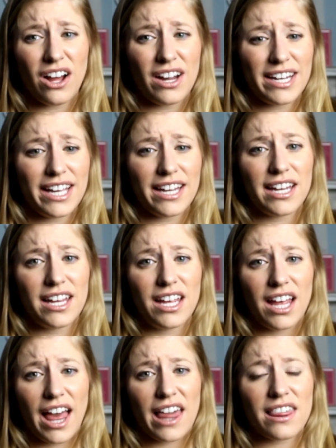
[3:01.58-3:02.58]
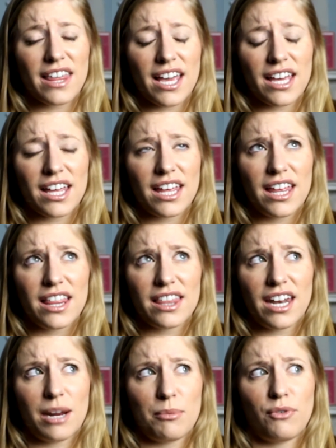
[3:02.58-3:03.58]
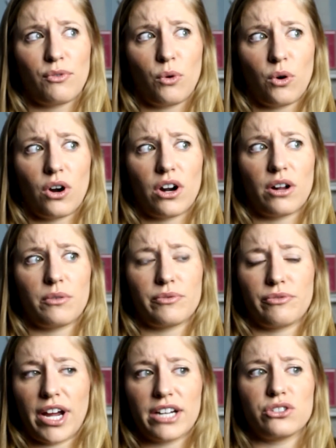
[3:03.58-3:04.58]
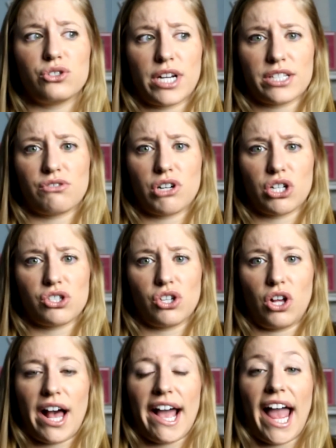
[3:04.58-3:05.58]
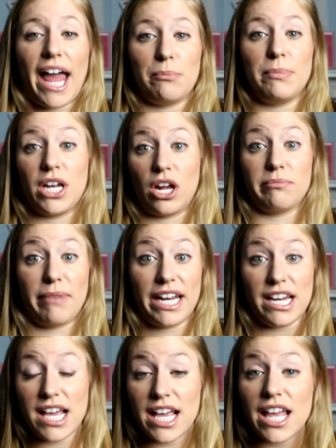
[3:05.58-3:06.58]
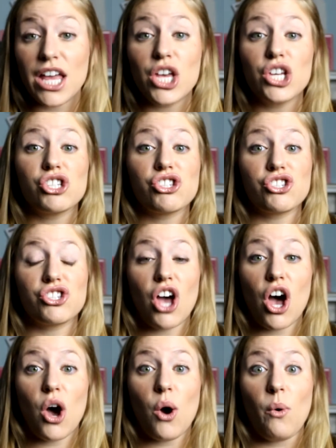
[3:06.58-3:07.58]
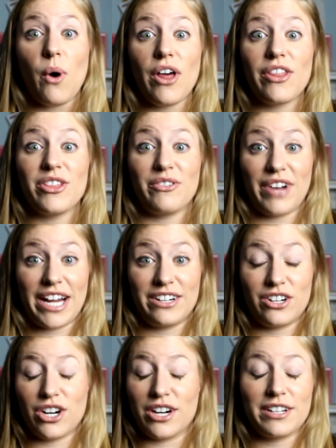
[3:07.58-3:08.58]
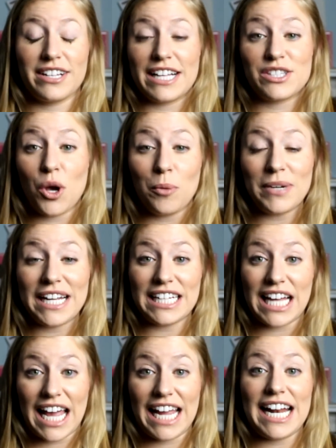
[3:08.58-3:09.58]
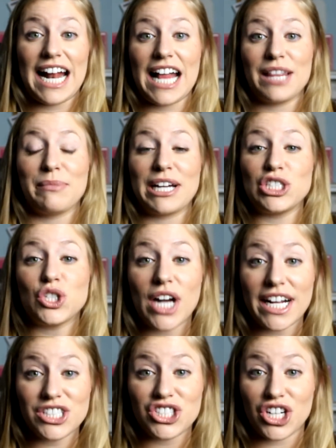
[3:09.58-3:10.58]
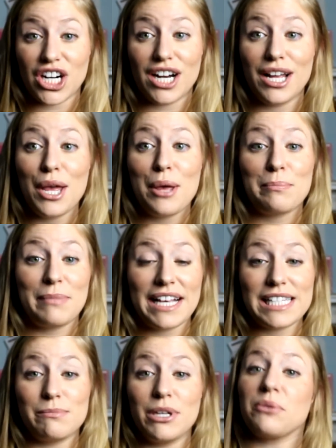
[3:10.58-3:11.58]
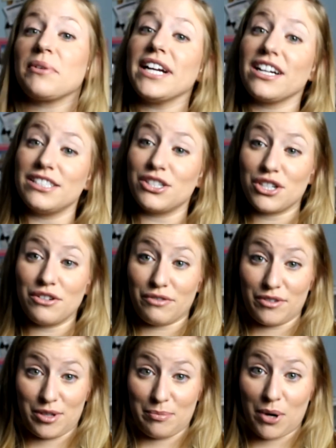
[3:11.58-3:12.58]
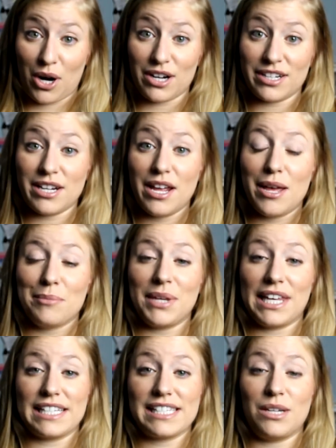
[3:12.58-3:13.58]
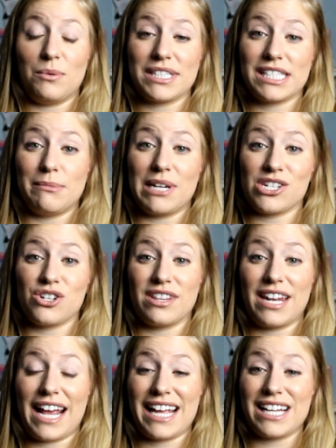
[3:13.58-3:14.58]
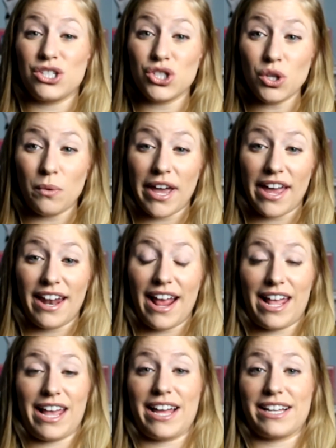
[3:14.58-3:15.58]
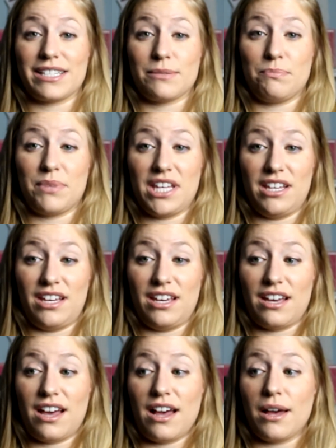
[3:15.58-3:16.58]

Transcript: on it, I think. The night before final dress rehearsal, I had been on my knee. So it's opening night, and my director makes me re-audition for the part because he wants to make sure that I can do it and be